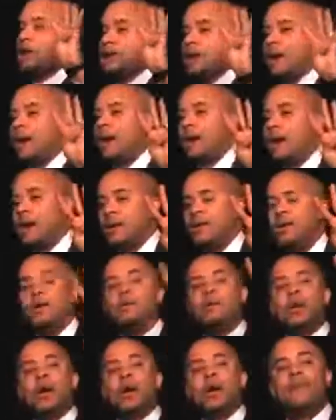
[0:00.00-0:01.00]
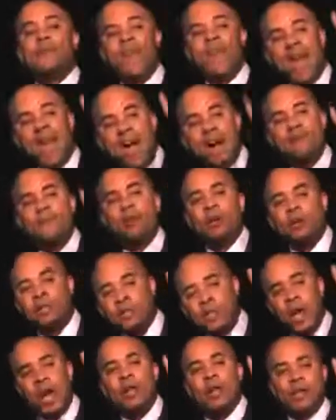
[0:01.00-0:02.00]
kind to have ever
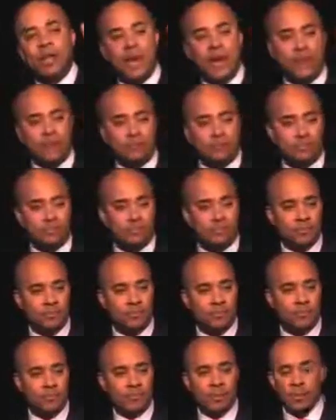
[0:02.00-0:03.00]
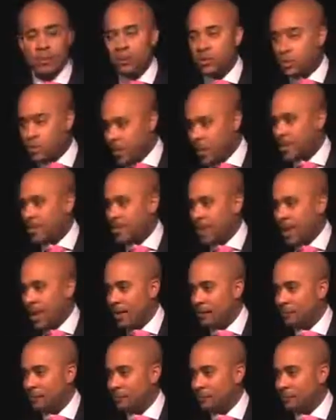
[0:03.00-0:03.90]
done that. You get that?